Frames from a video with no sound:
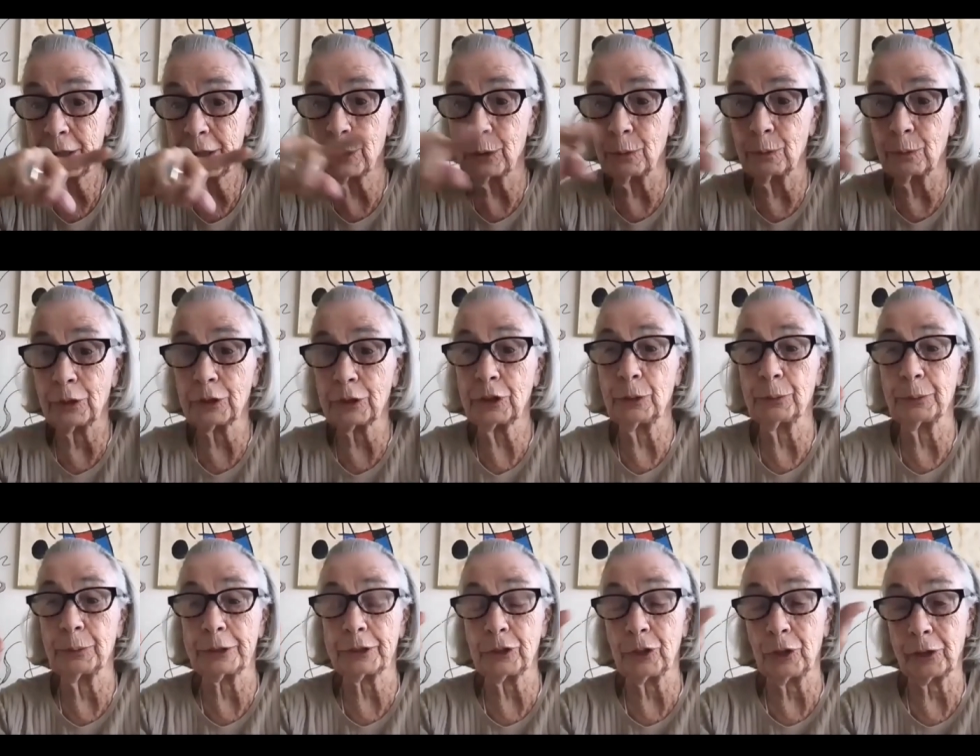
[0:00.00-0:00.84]
to what you
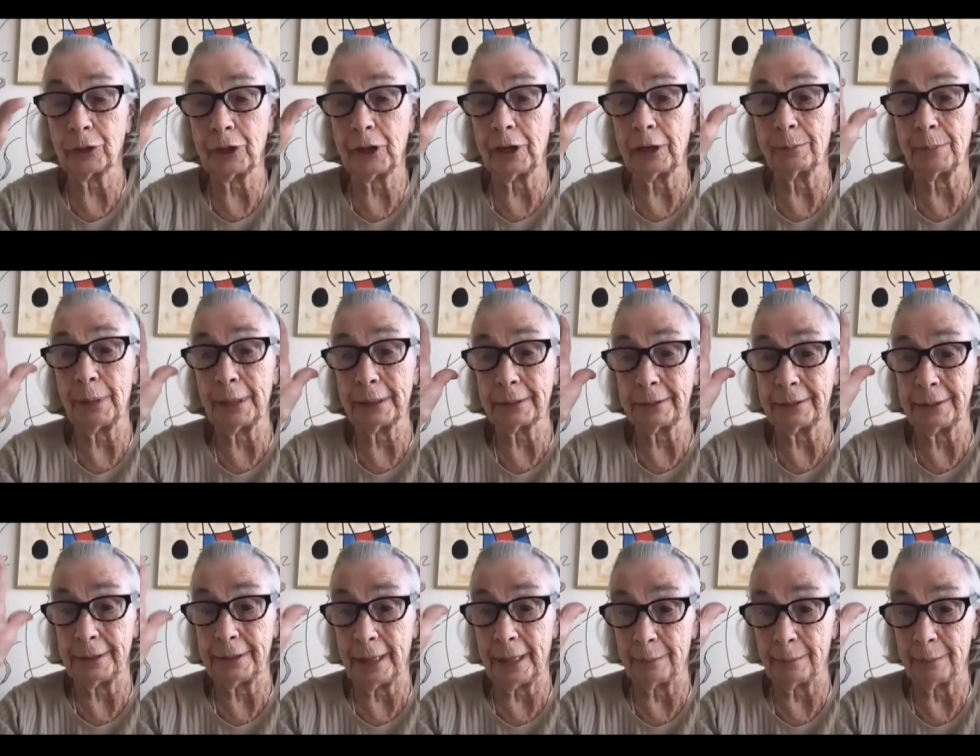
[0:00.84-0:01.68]
were talking about
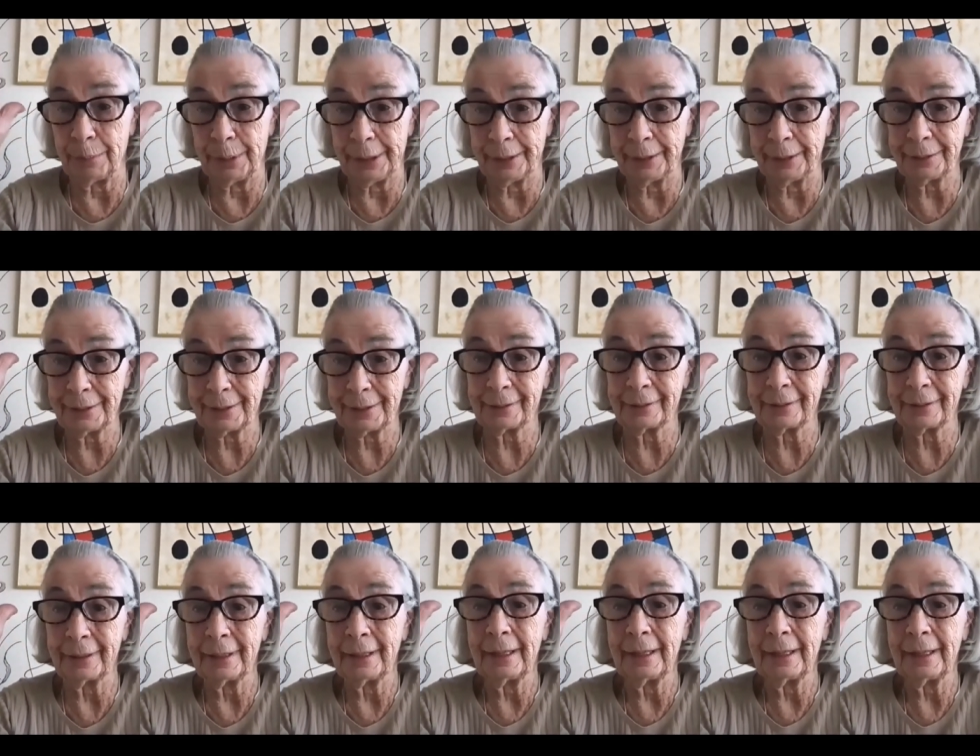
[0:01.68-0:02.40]
numbers.